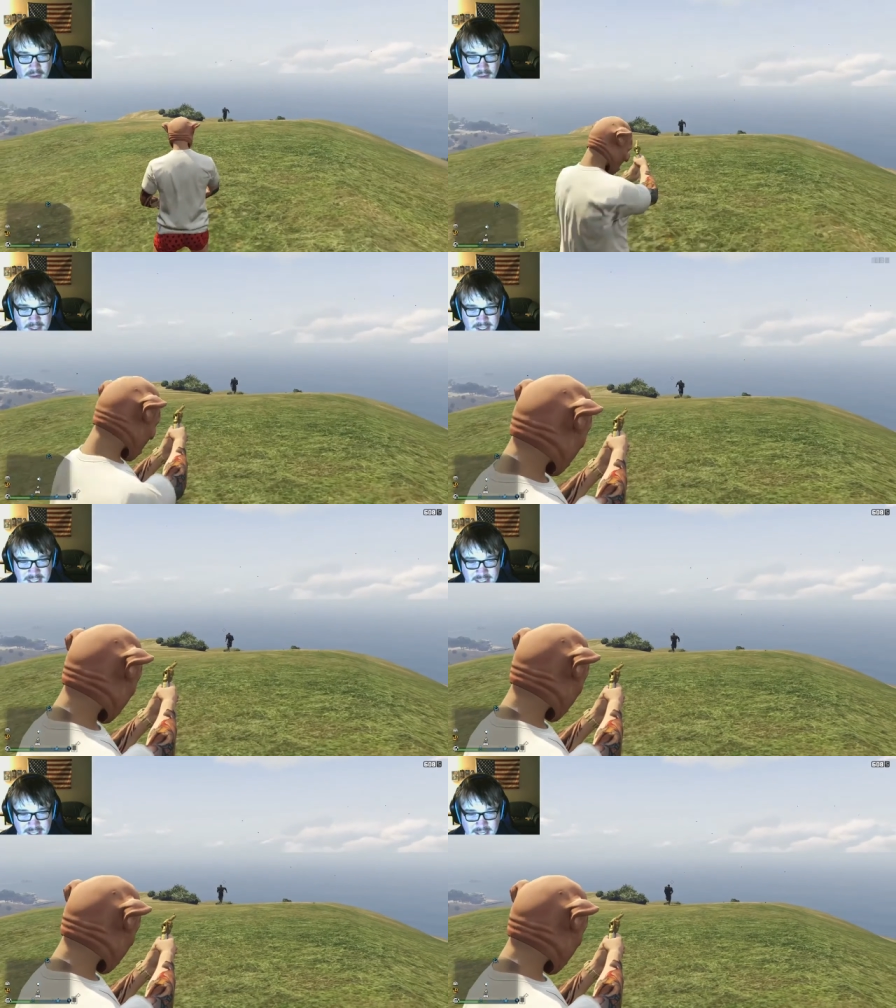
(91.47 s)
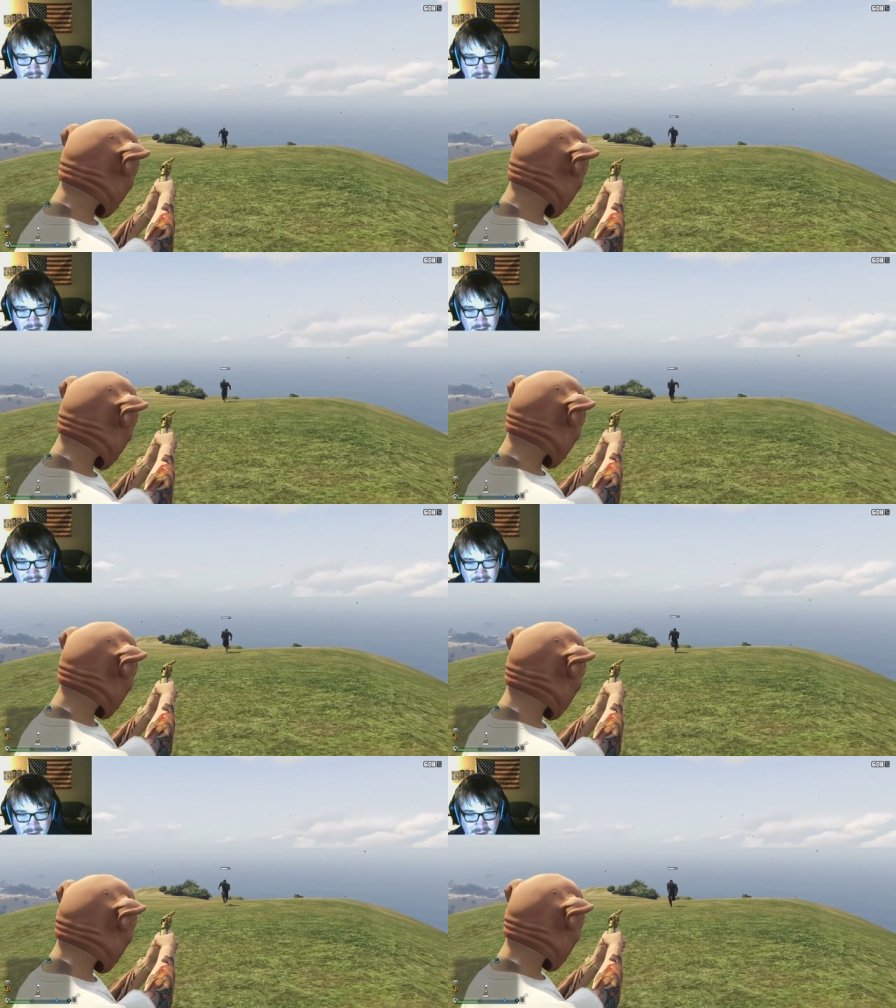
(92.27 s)
What is this?
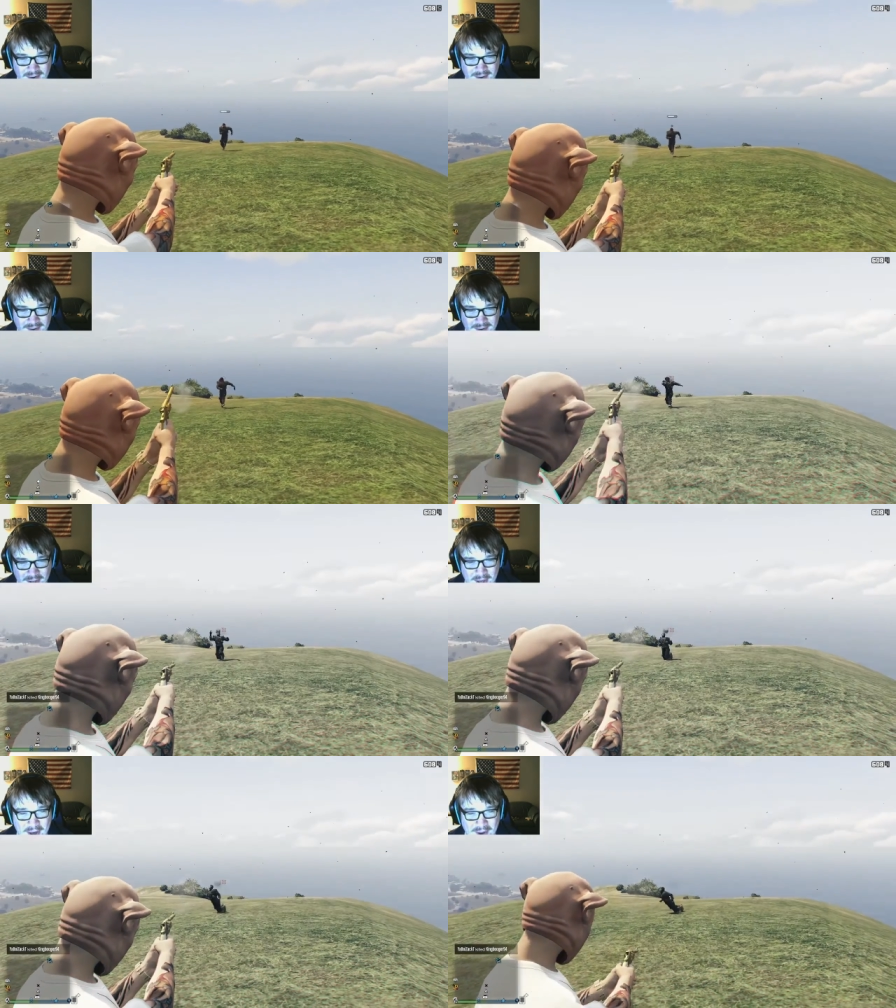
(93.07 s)
Oh!